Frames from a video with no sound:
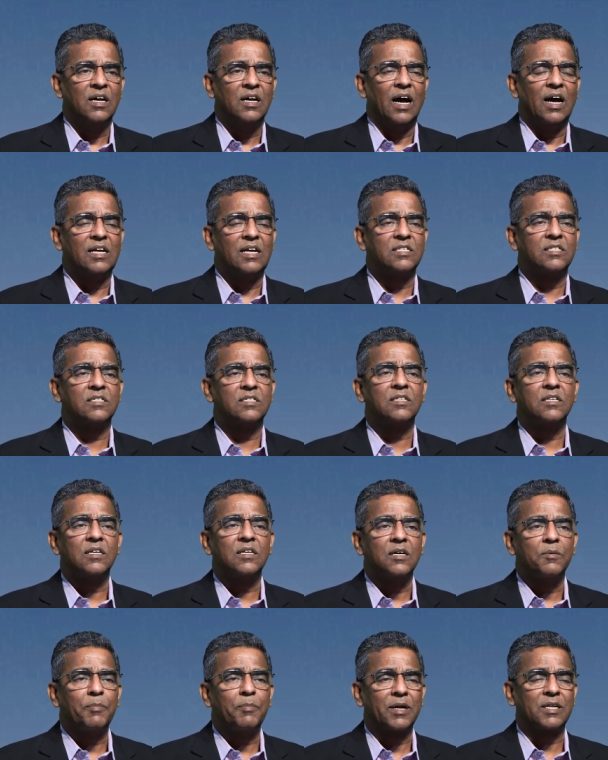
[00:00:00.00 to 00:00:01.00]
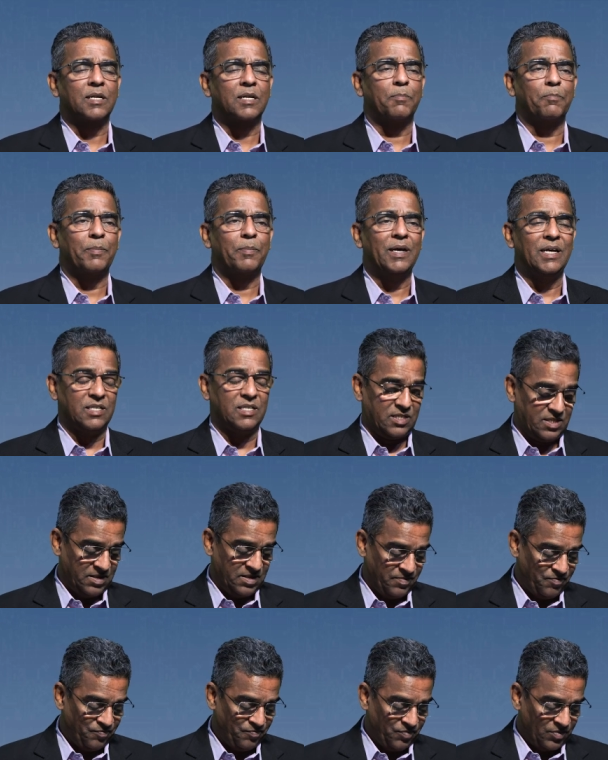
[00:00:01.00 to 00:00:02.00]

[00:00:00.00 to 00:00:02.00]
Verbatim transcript: has uh, picked up pace.